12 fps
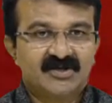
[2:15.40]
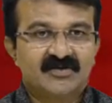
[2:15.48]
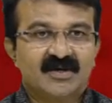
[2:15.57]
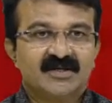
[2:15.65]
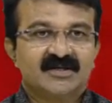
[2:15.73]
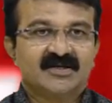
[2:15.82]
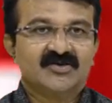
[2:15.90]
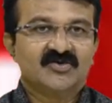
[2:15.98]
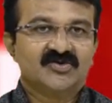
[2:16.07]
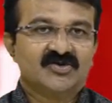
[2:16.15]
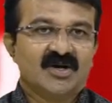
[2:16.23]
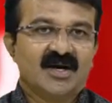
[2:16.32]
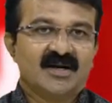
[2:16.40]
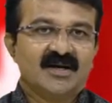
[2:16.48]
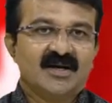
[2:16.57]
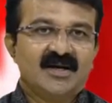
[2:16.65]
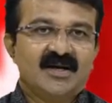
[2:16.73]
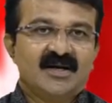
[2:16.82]
Swasthya Rozgar.
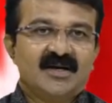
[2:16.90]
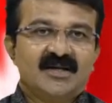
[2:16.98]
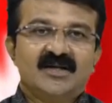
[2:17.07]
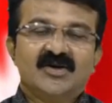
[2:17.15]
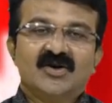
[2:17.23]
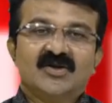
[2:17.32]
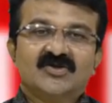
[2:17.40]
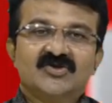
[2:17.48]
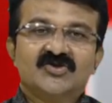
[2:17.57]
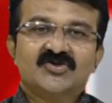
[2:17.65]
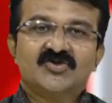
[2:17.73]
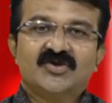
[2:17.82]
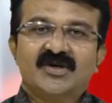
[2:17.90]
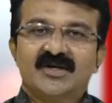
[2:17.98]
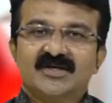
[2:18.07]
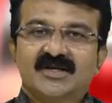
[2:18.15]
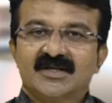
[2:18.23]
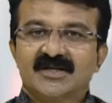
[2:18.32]
They also took
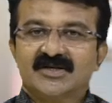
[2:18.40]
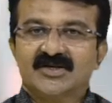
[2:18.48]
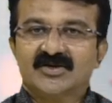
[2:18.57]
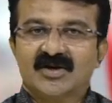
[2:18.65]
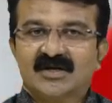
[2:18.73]
his signature